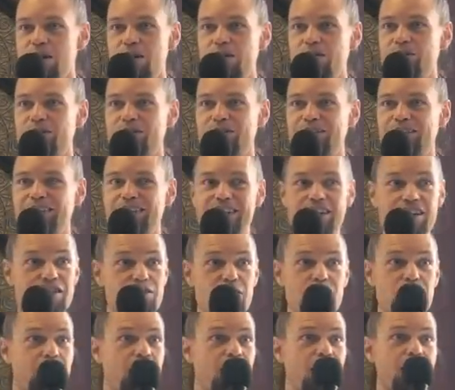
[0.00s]
don't.
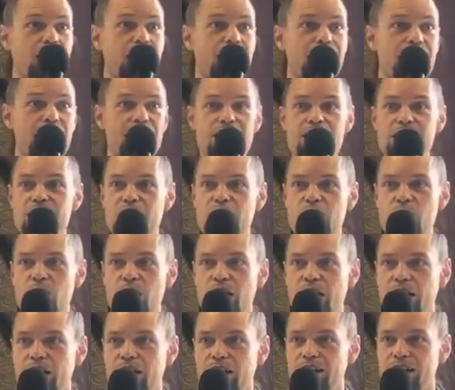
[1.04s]
It's okay, either
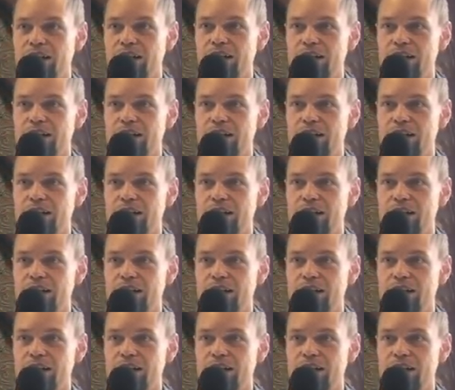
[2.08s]
way.